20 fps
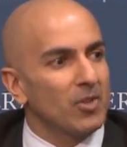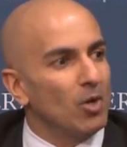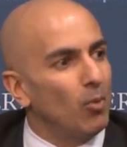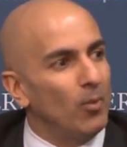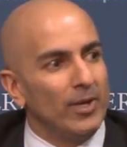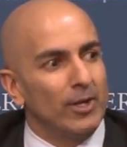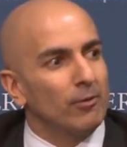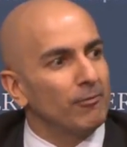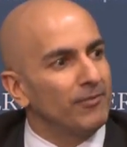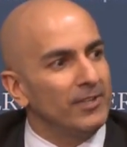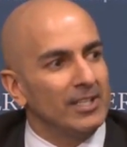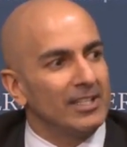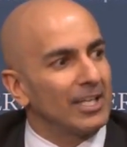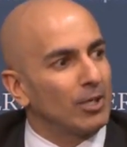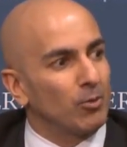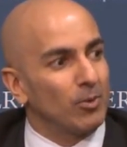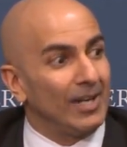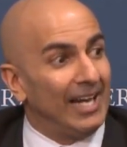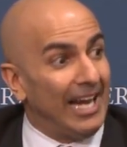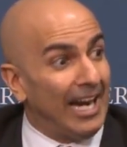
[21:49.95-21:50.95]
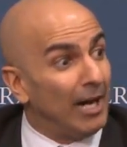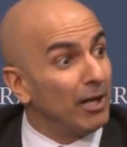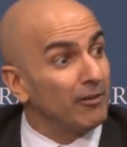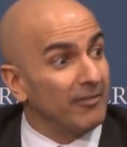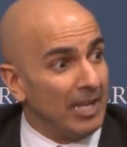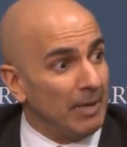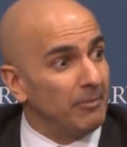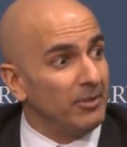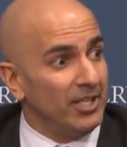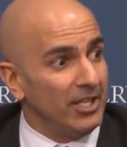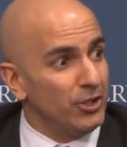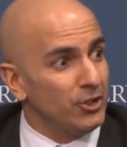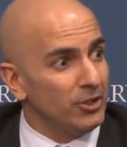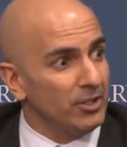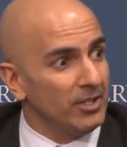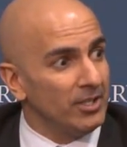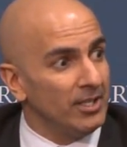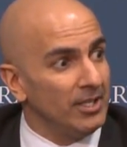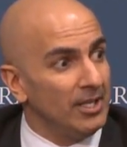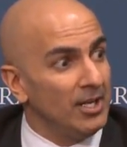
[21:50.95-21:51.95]
we don't feel like we're out of
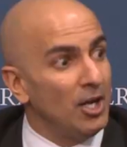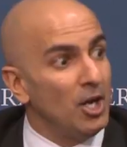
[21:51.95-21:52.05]
ammunition,